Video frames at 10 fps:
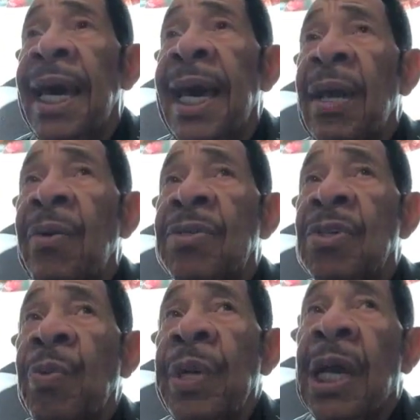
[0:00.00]
And
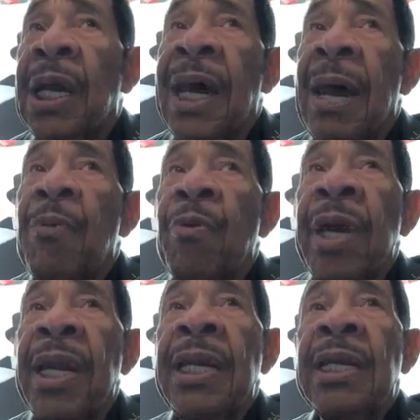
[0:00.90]
so we
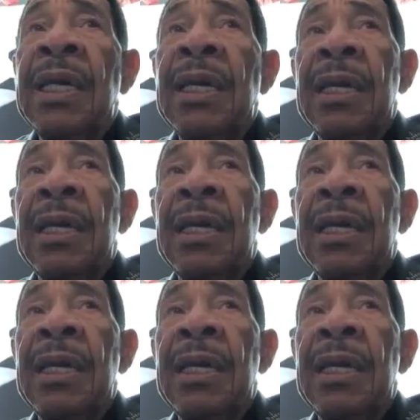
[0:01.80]
collaborated